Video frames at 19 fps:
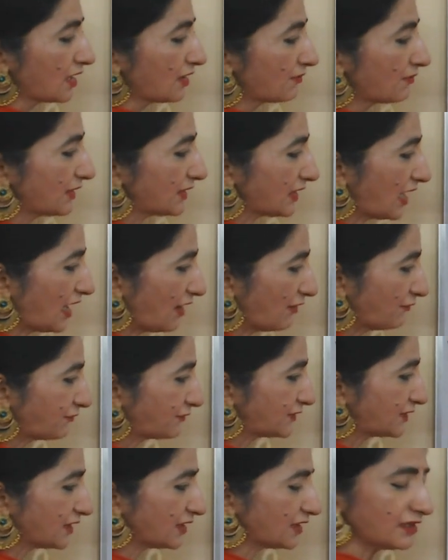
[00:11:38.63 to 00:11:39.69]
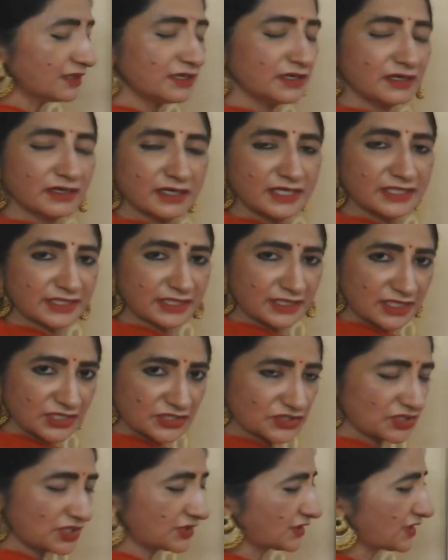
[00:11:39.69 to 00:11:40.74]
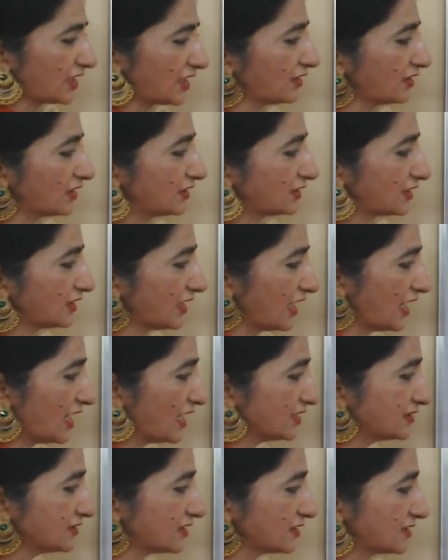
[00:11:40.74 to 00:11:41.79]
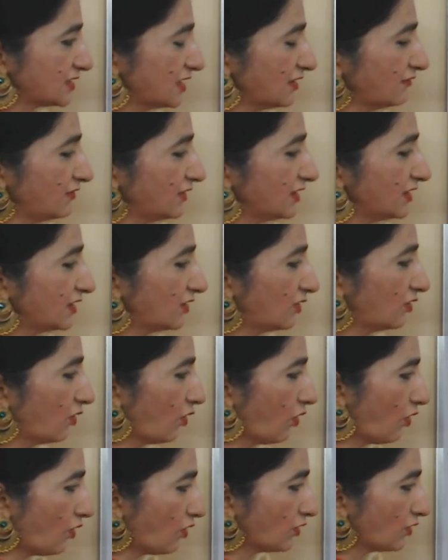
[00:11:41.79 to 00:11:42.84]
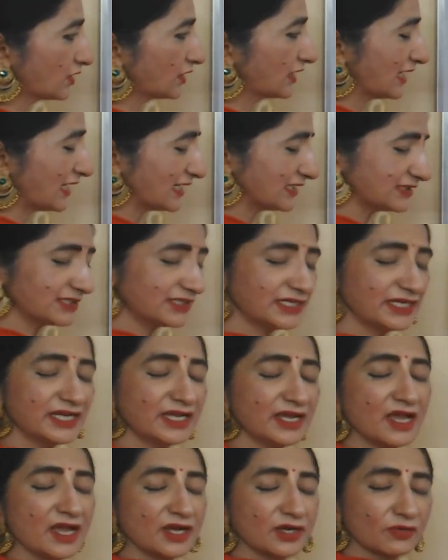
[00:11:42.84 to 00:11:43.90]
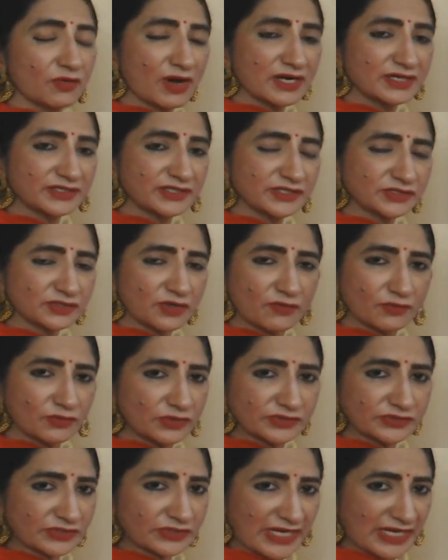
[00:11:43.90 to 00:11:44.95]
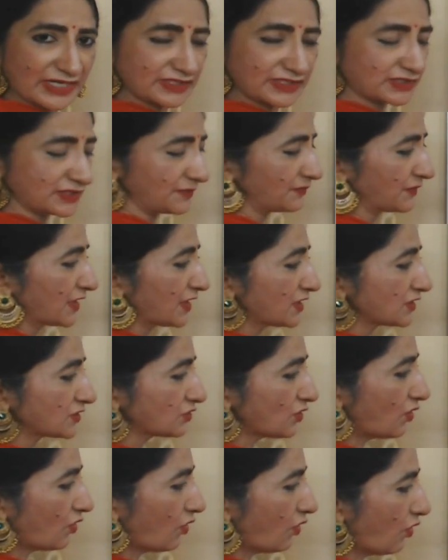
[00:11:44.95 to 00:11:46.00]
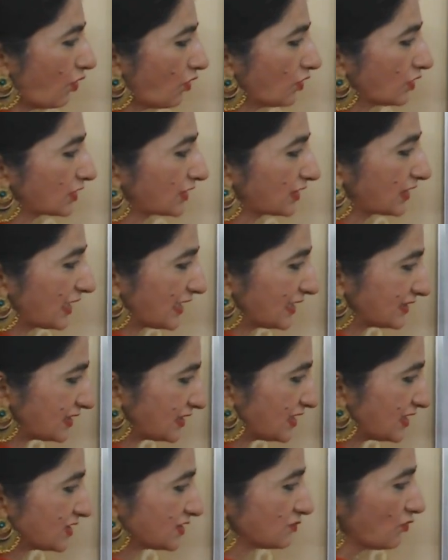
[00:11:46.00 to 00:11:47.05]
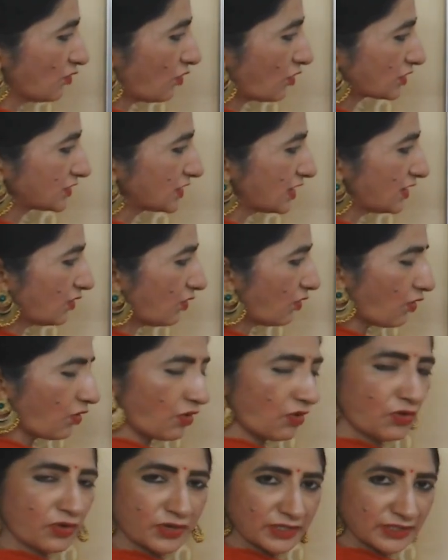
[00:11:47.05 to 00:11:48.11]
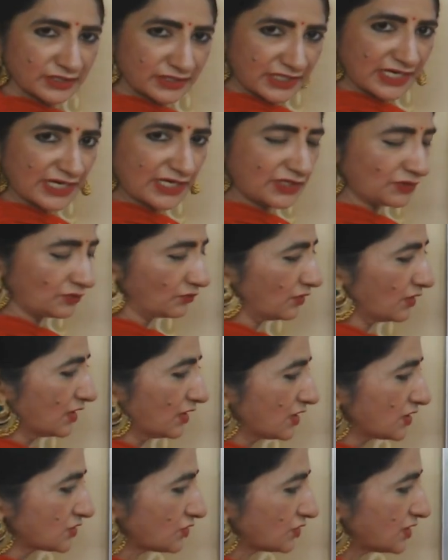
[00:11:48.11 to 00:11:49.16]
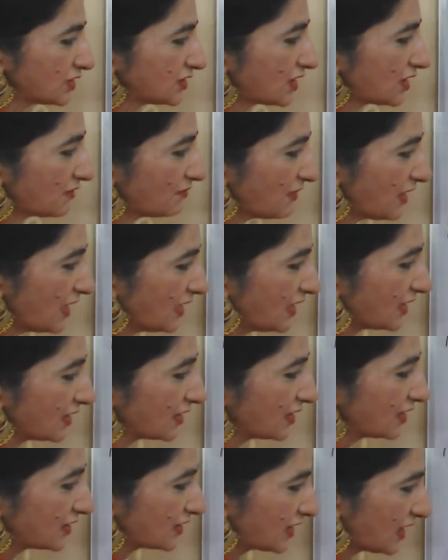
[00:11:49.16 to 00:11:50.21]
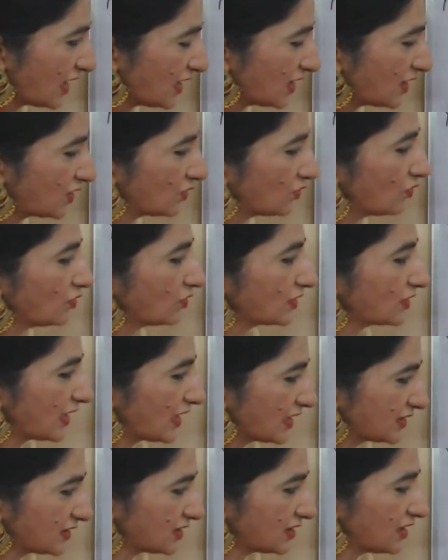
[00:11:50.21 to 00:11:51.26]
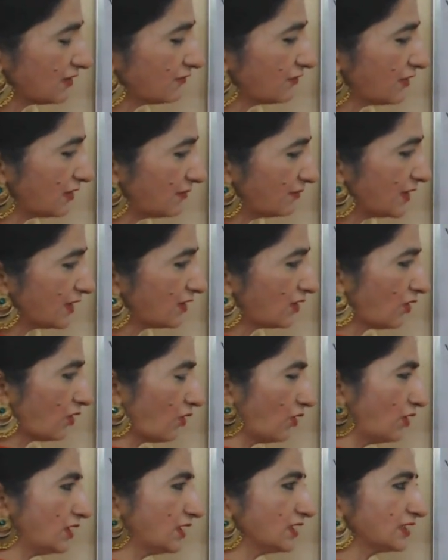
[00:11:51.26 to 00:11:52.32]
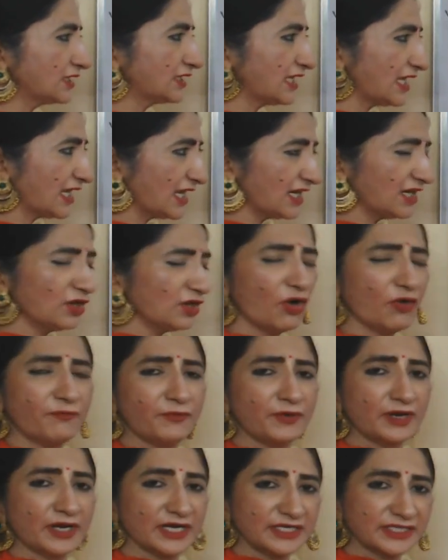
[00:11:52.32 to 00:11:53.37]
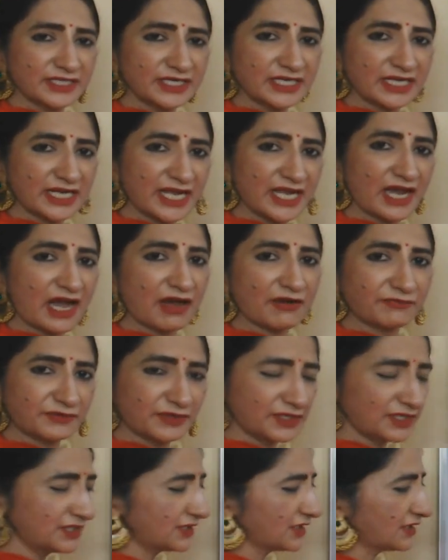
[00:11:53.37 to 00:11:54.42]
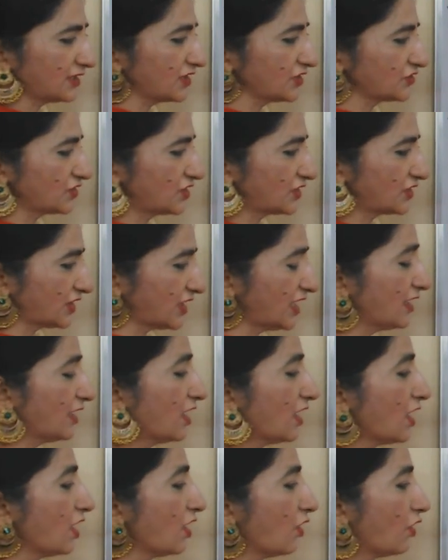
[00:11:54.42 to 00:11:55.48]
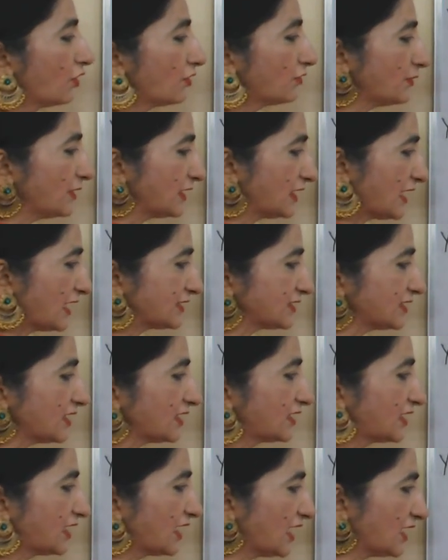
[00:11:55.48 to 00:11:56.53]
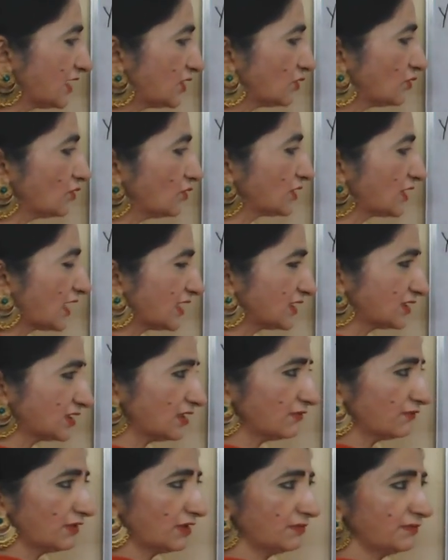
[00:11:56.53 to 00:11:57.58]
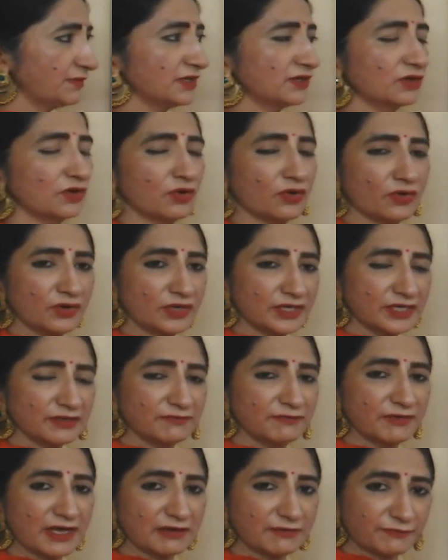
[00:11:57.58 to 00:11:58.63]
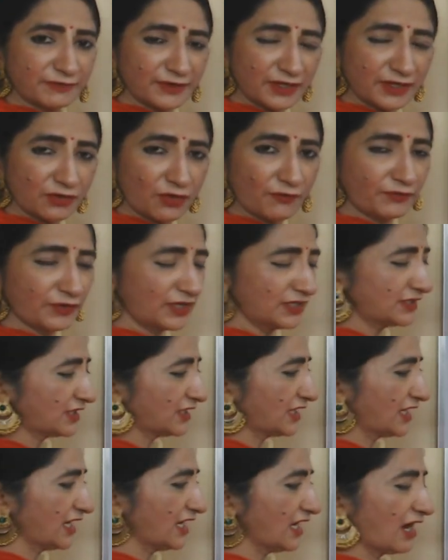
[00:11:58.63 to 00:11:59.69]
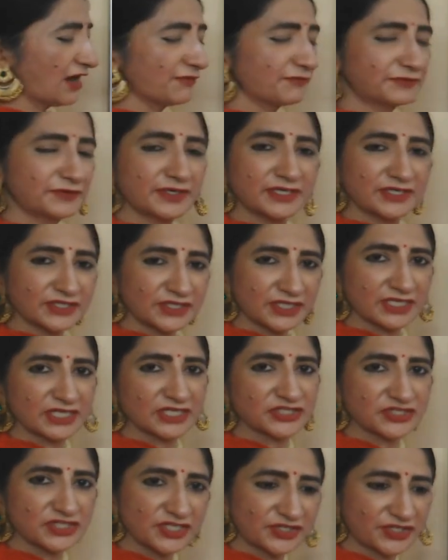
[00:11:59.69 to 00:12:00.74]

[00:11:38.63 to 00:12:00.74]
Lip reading: But after international trade, country A is receiving OK3 quantities of goods X. So, OK3 is more than OK2. So, this remaining K2, K3 will be called gain of country A after international trade. Or we can say that K2, K3 will be called welfare of country A after international